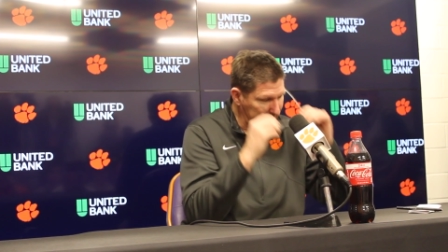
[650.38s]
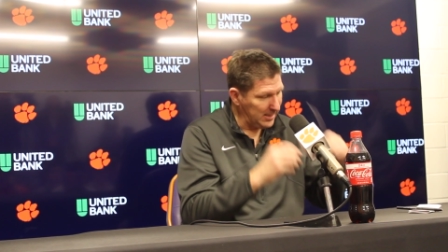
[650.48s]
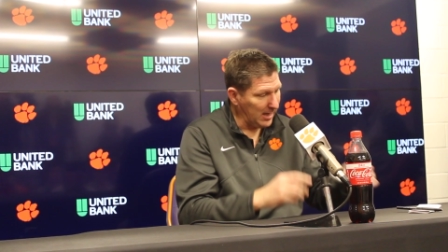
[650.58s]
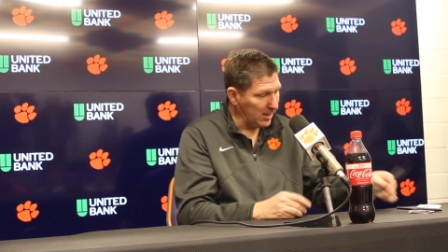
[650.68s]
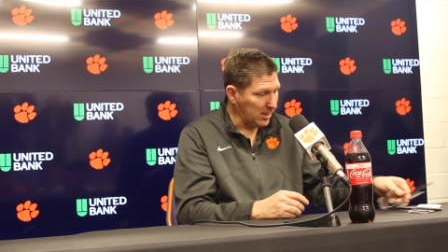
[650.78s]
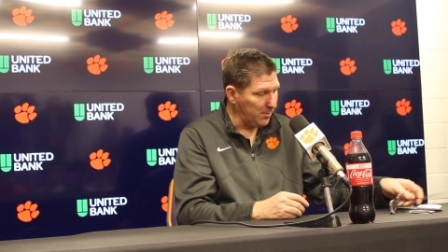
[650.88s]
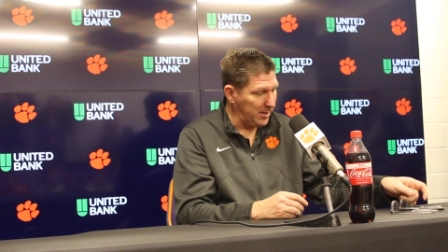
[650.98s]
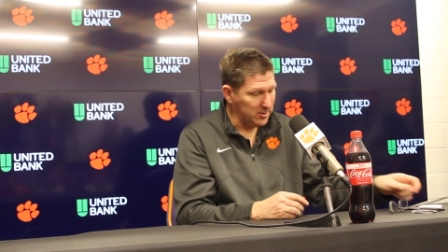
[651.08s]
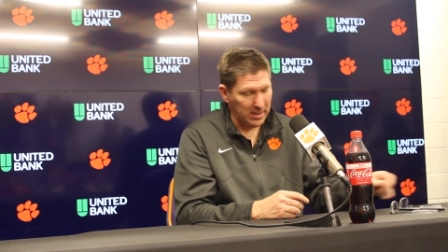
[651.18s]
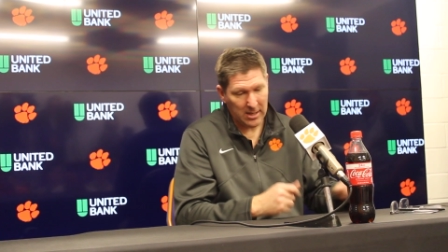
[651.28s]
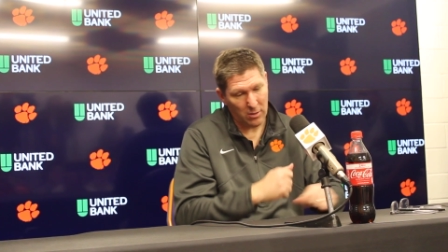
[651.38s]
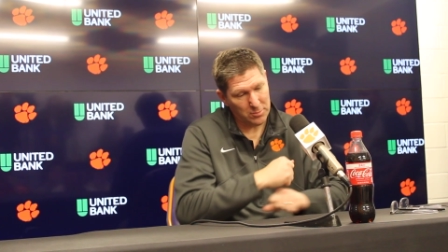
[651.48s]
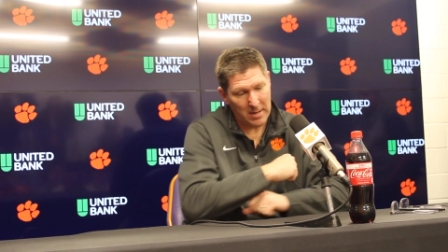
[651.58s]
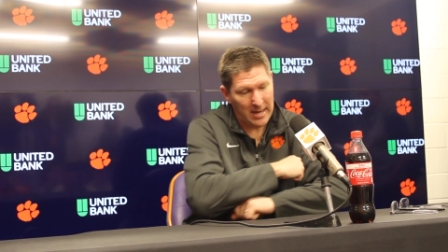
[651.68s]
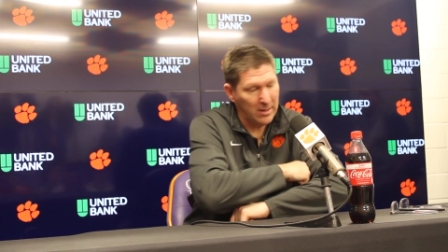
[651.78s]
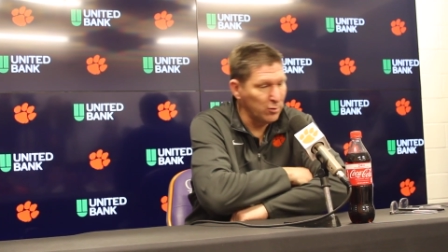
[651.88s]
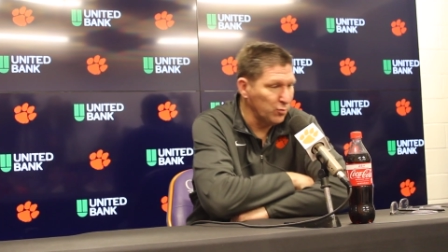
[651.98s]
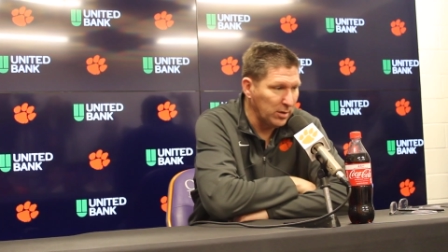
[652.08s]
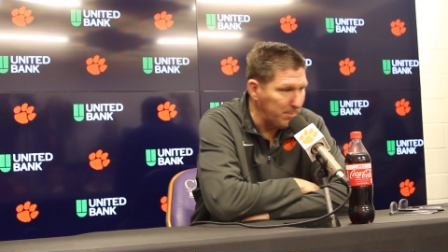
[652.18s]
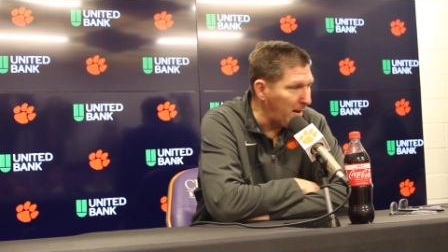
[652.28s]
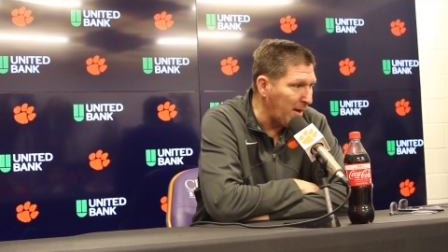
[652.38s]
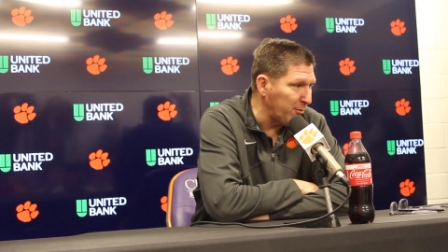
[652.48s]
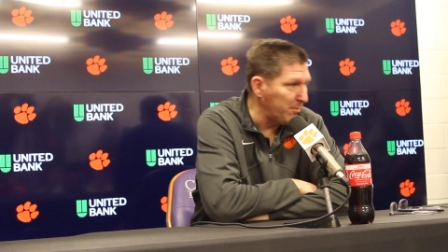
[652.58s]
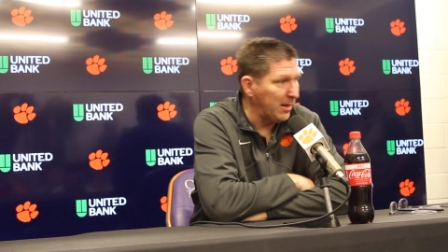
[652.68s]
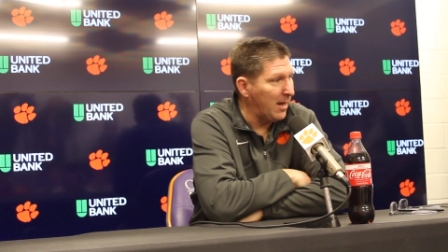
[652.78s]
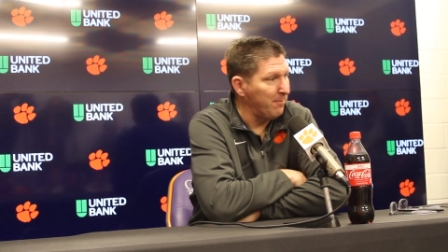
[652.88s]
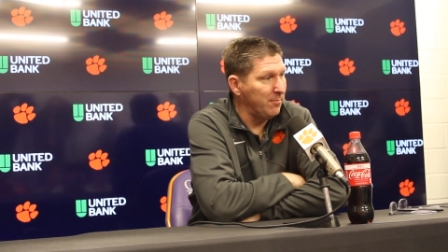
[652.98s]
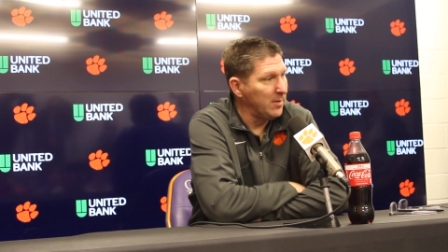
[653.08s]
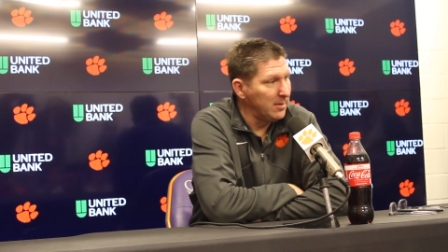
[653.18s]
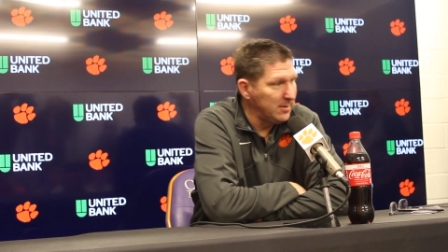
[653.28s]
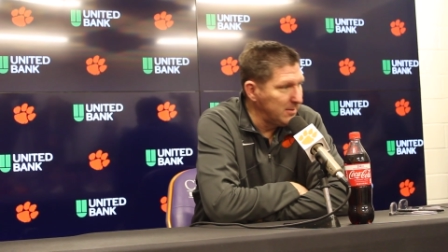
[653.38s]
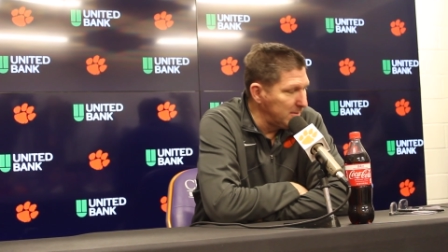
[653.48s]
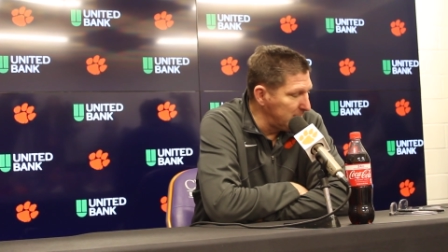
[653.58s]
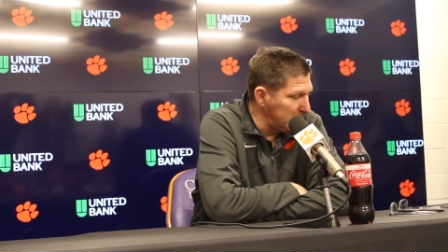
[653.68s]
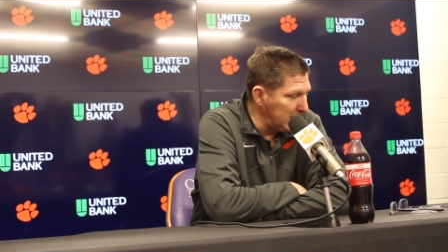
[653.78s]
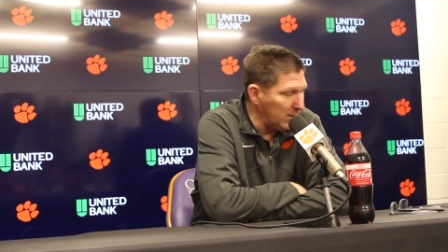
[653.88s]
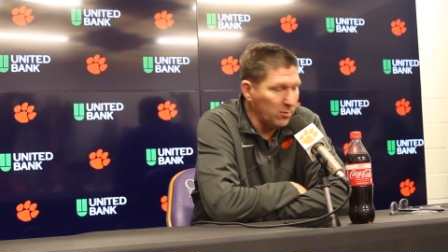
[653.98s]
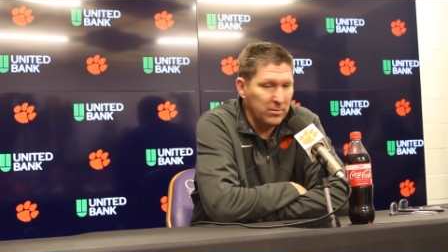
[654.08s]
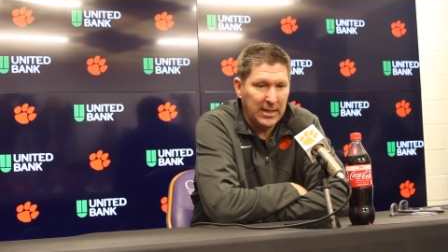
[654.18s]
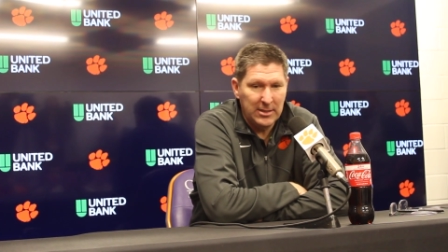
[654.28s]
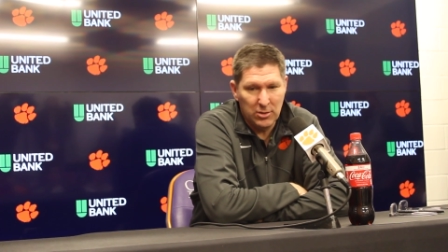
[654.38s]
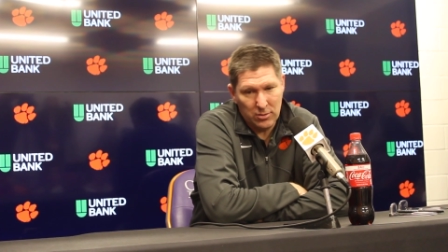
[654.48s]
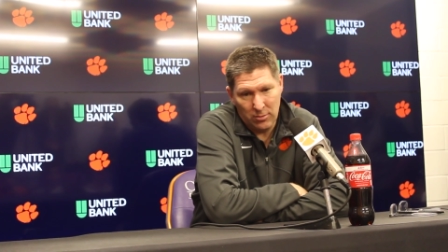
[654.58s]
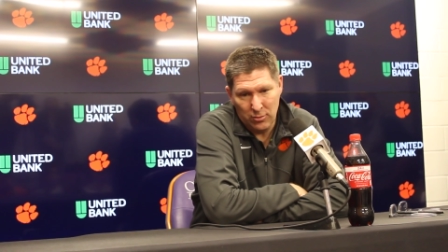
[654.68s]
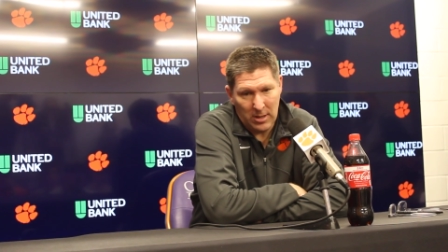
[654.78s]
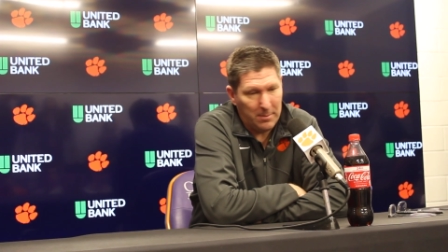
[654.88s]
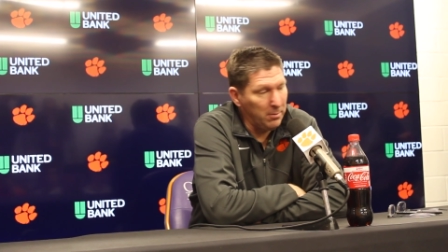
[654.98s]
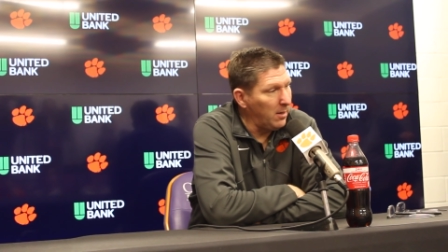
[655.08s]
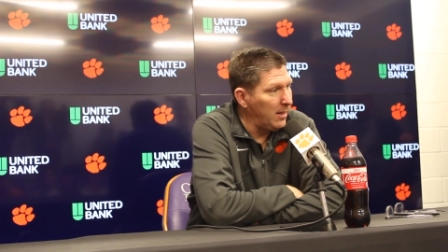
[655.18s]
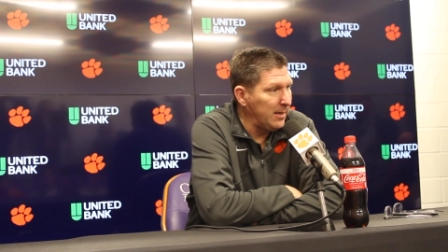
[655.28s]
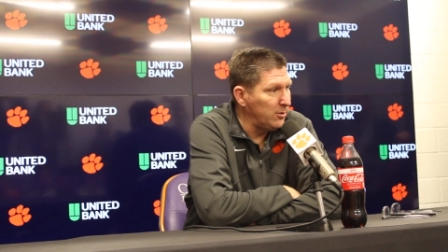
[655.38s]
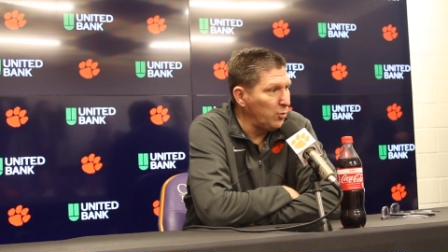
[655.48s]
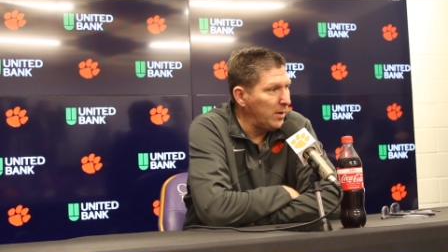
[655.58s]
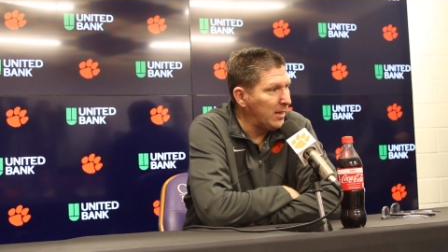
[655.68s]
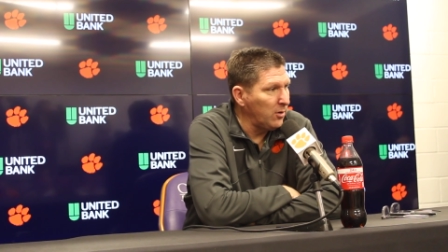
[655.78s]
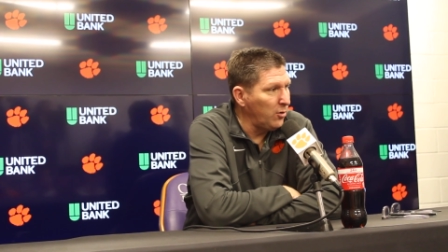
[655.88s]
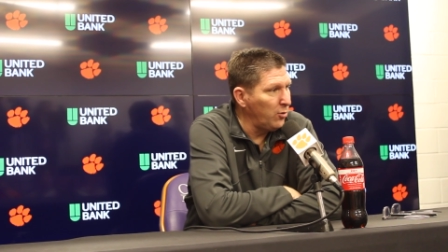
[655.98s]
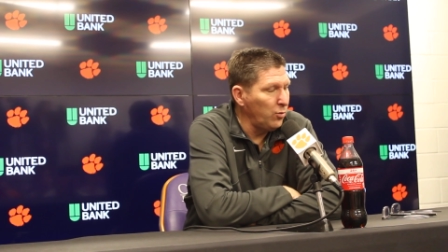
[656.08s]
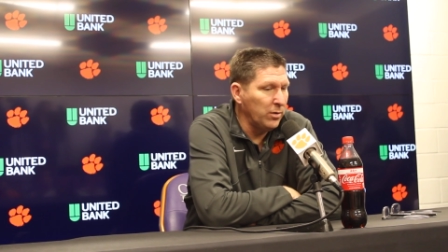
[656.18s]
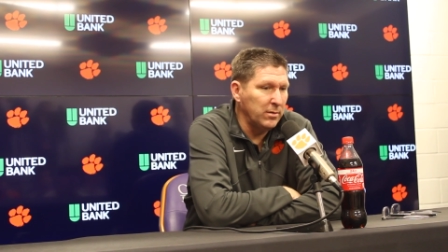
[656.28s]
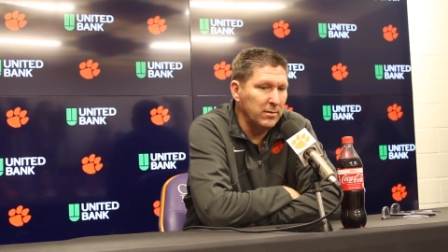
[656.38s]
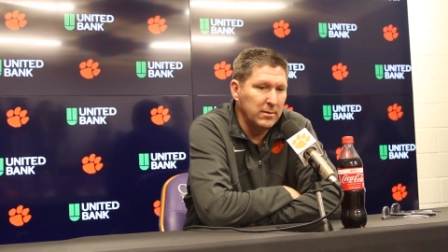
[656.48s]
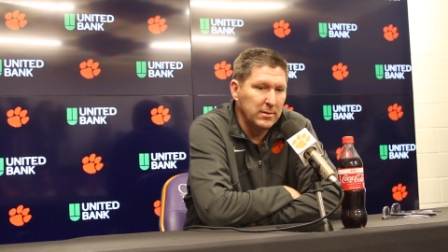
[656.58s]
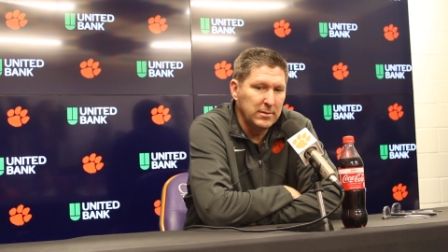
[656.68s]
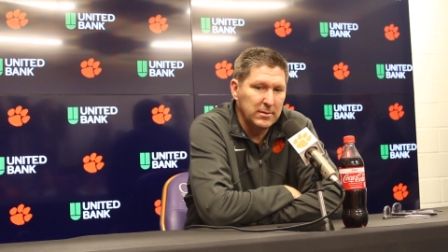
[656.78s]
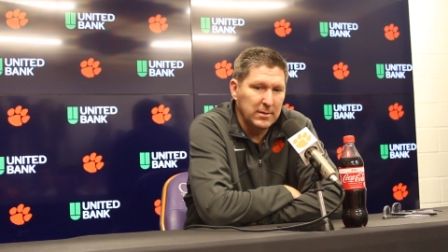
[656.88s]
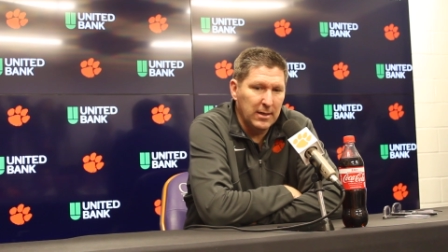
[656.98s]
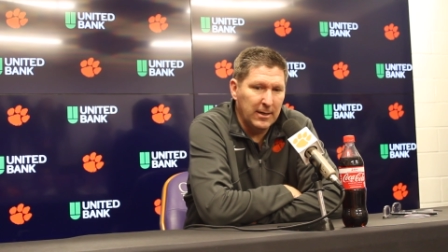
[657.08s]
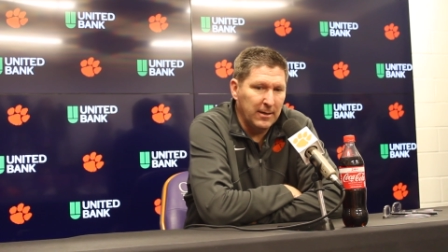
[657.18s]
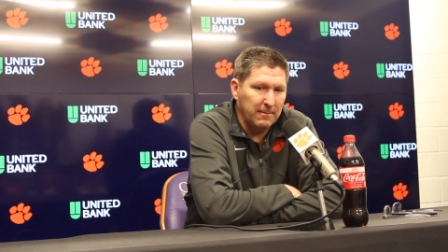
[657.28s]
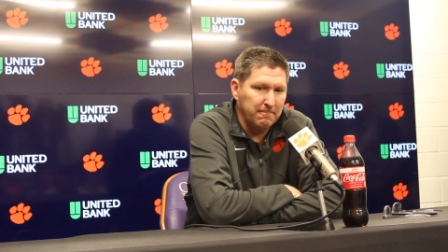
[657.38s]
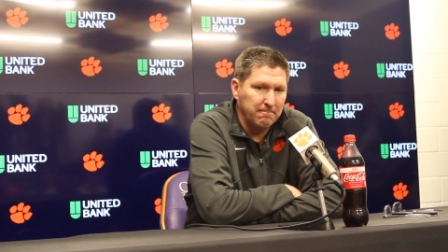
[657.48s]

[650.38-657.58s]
he's not going to come in and say, Coach, my ankle's really bothering me. I'm, you know, he's just going to try to play and do what he can do. And, um,